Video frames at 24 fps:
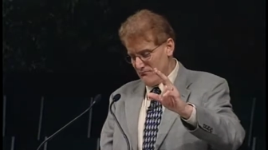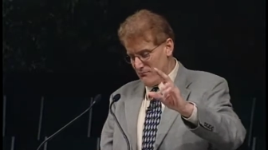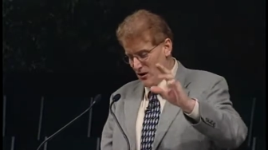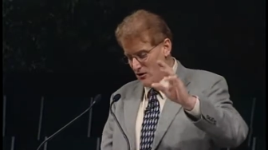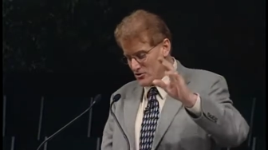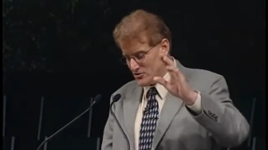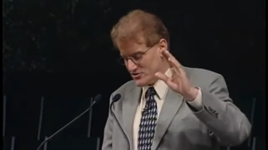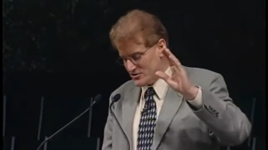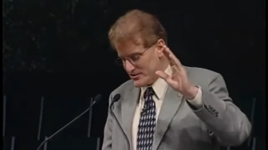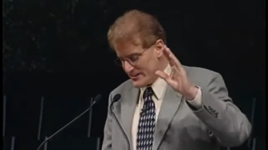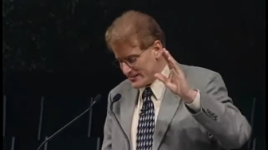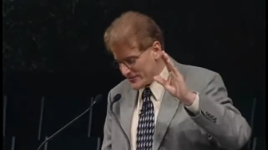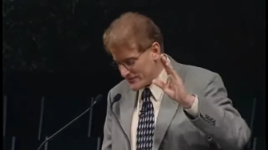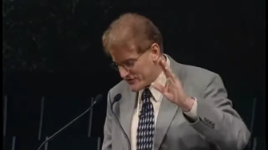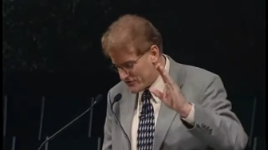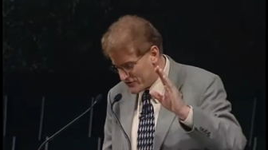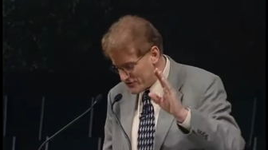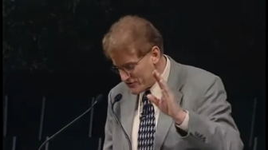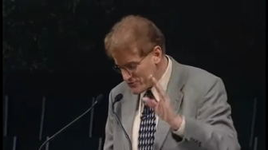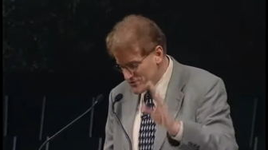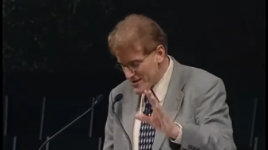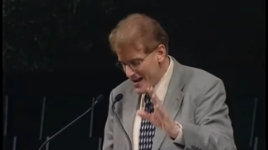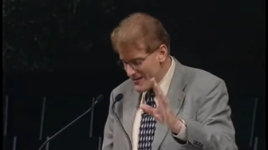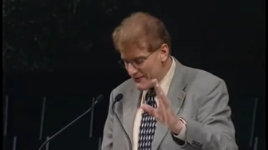most
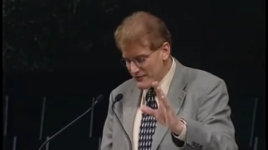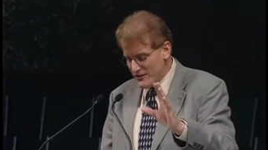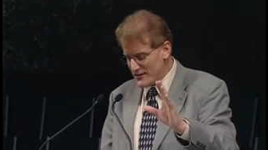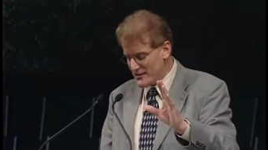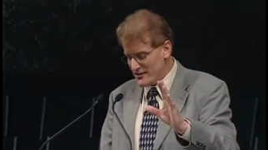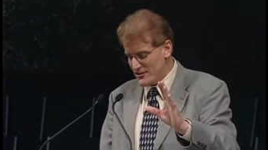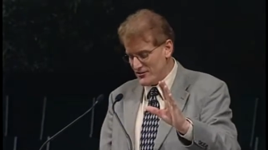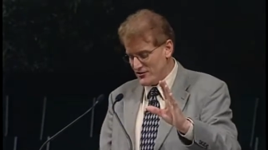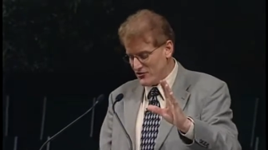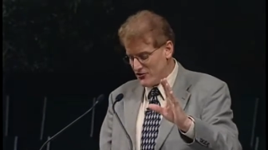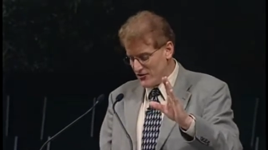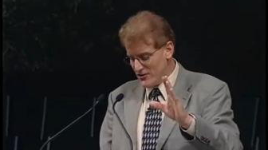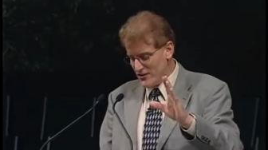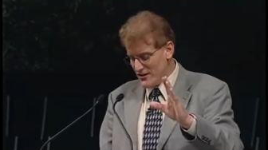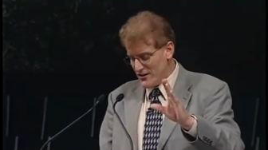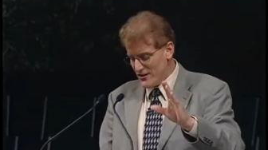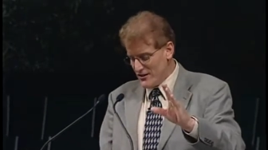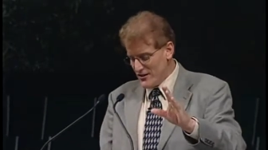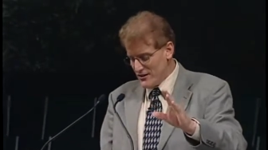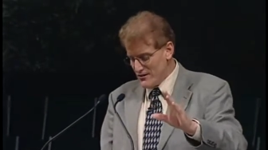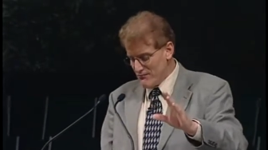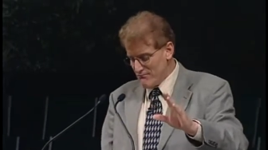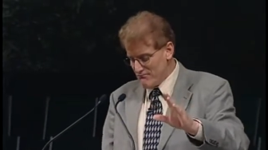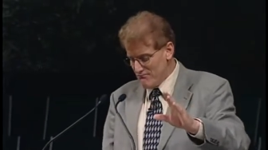extravagant,
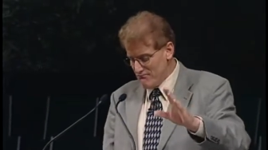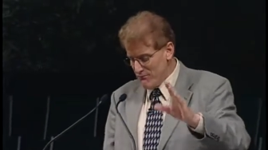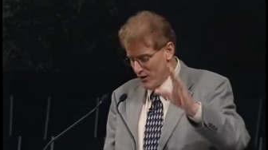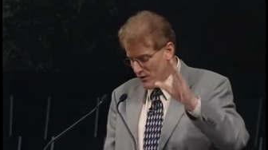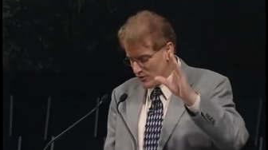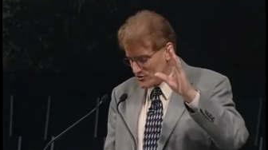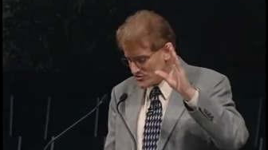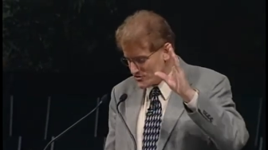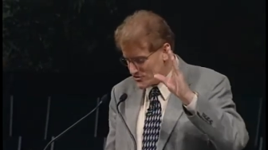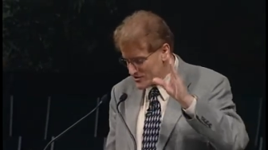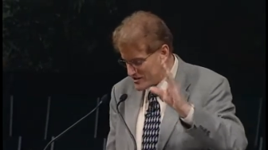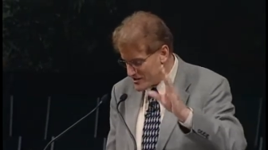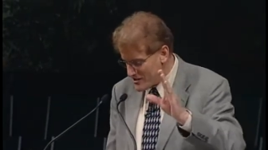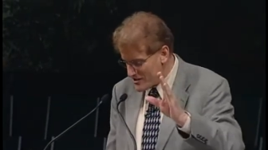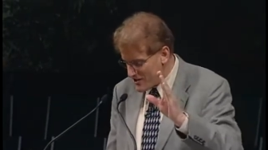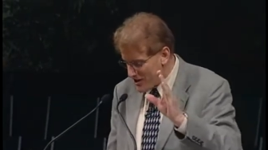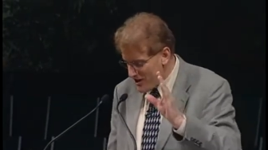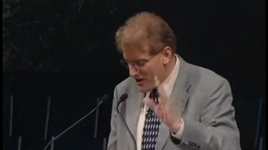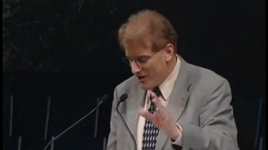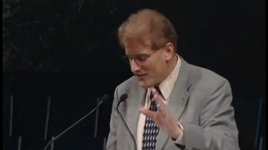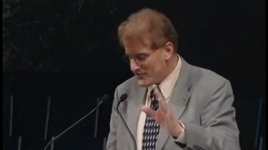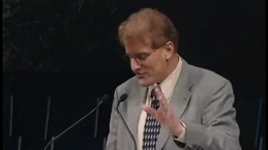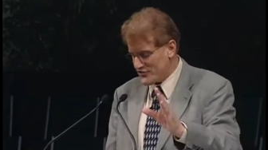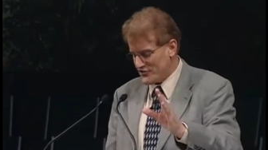most
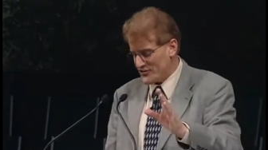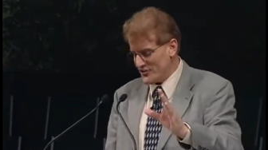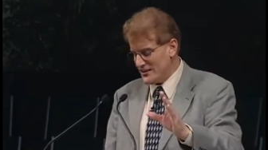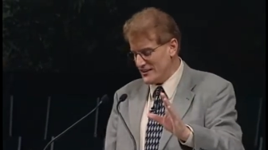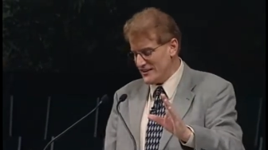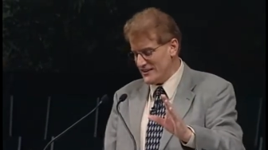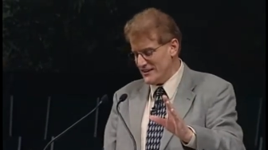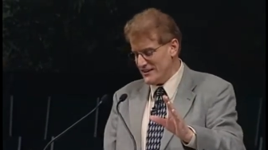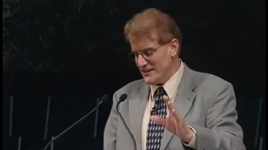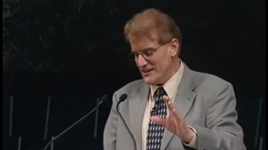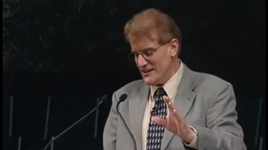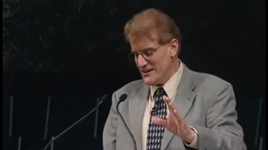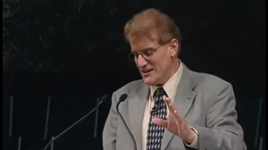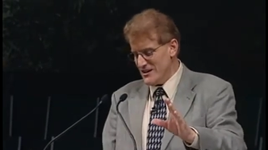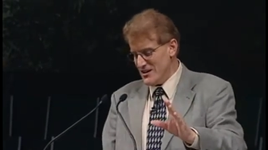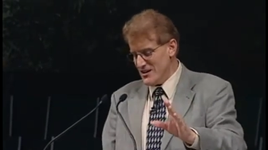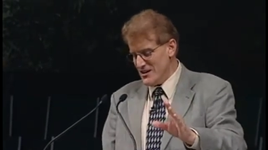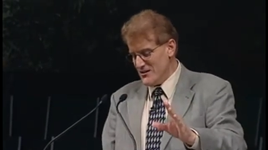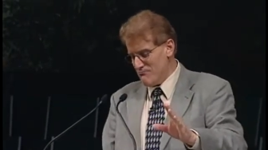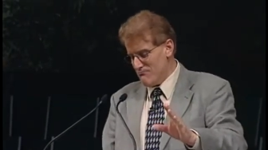costly,